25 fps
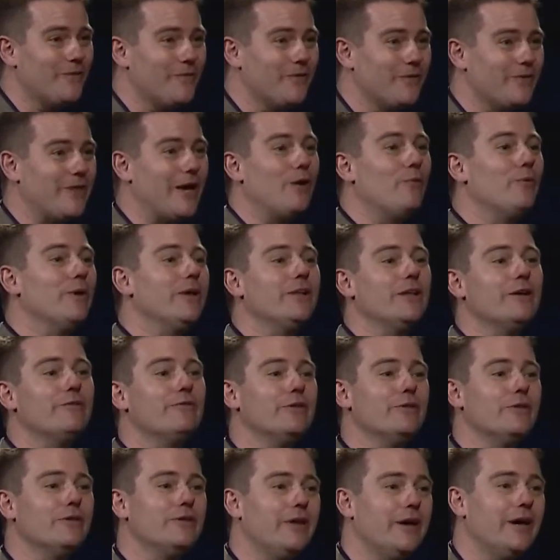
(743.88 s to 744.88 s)
that we live
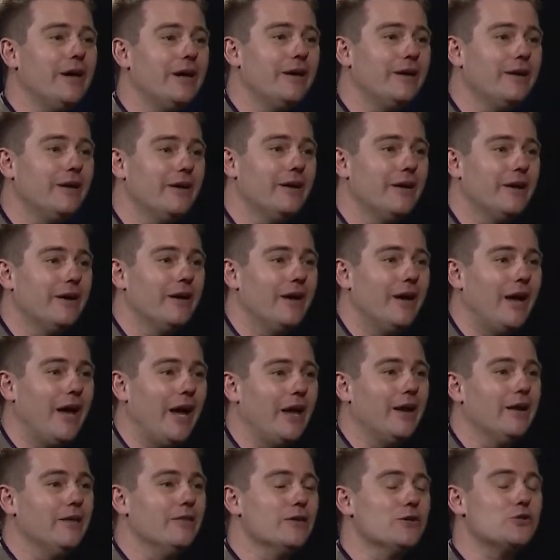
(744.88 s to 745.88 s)
in today.
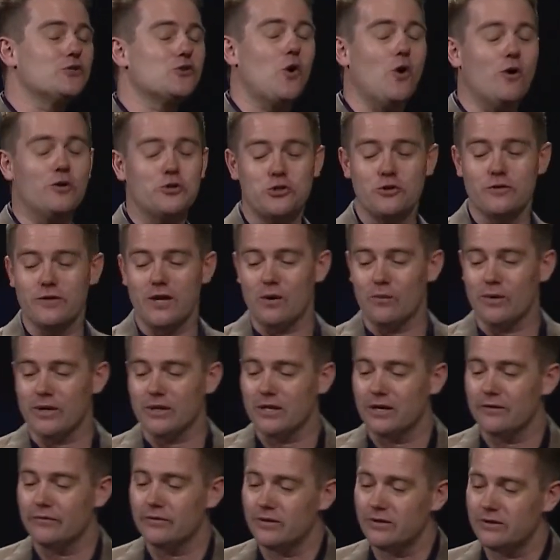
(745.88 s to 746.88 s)
And in this culture that we
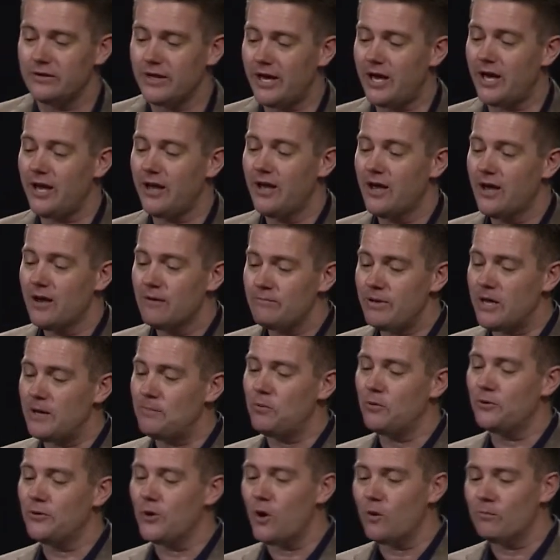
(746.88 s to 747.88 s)
live in today,
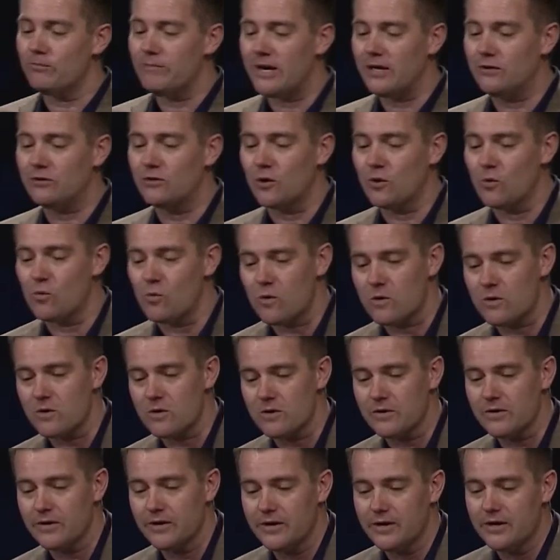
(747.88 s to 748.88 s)
people don't make their
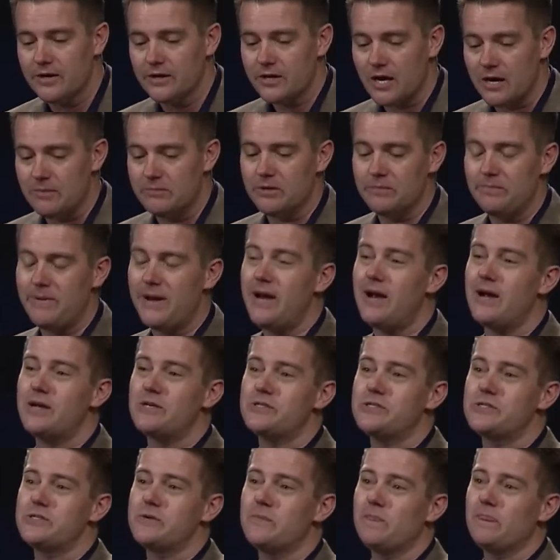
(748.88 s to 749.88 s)
word come to
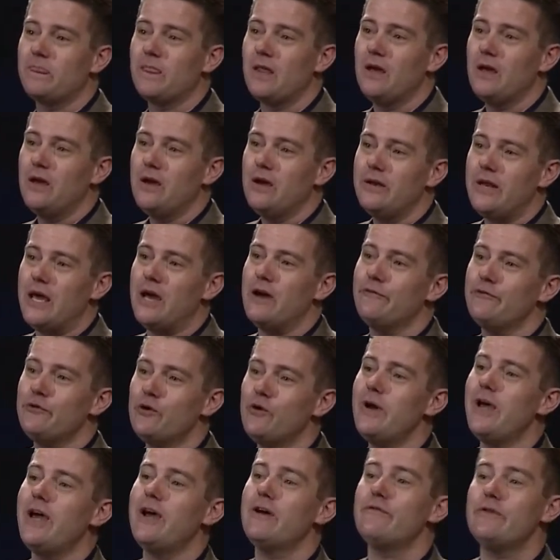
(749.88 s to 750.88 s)
pass. Now, if
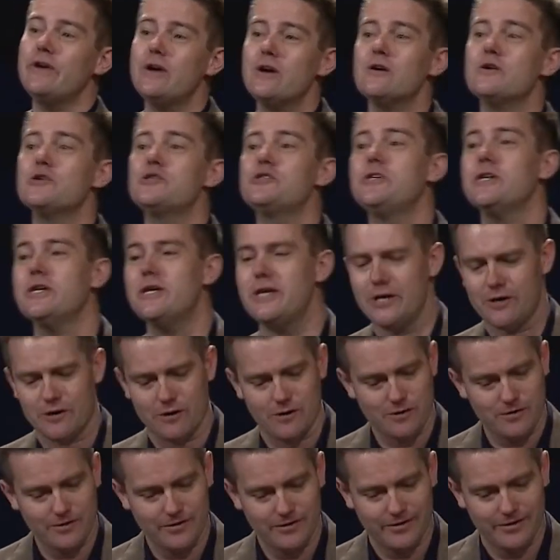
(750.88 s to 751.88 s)
you'll have ears to
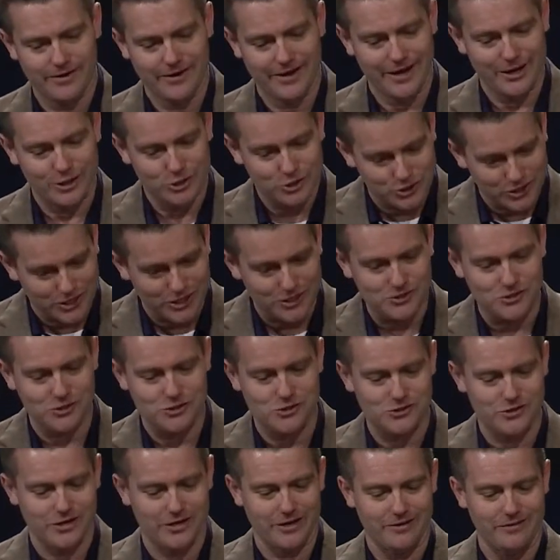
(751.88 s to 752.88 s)
hear, as Jesus
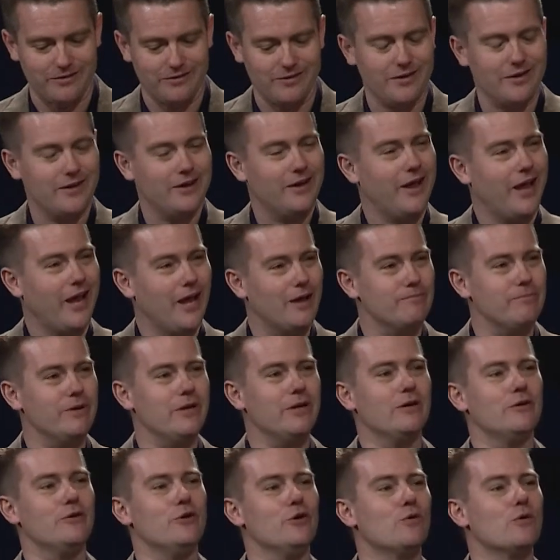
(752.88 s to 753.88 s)
said, and
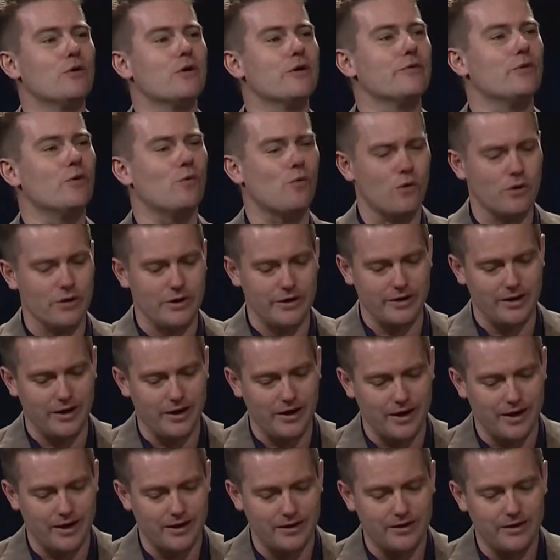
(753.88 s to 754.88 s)
be a doer of the word of
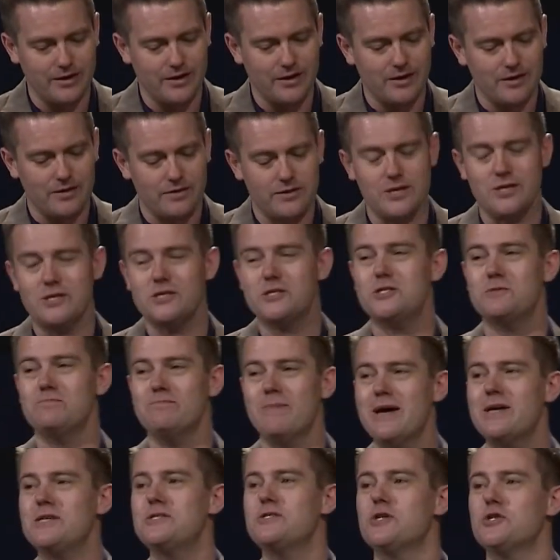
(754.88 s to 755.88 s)
God, this
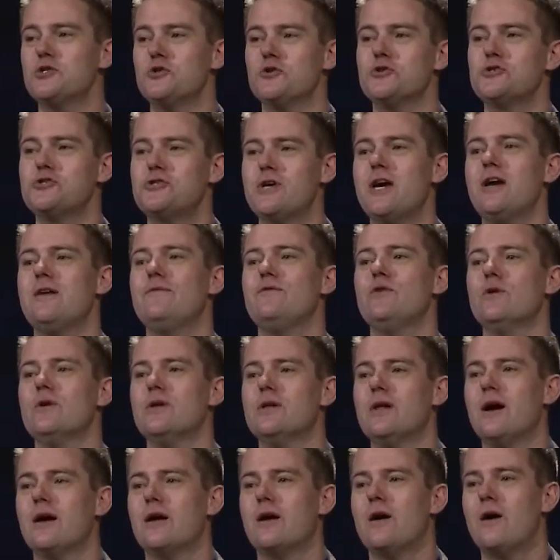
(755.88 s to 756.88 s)
message will save you a
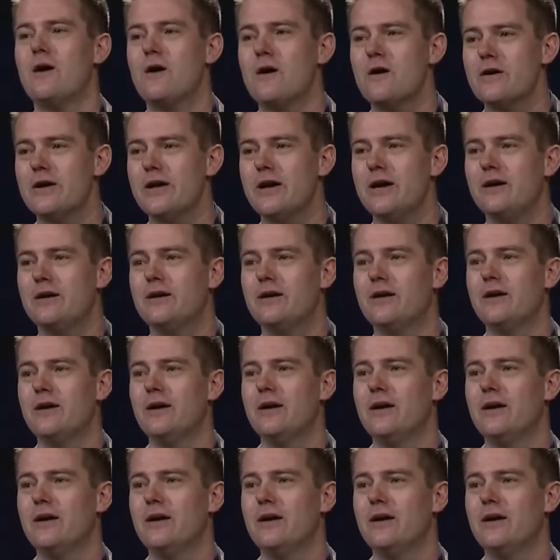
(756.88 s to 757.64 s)
lot of heartache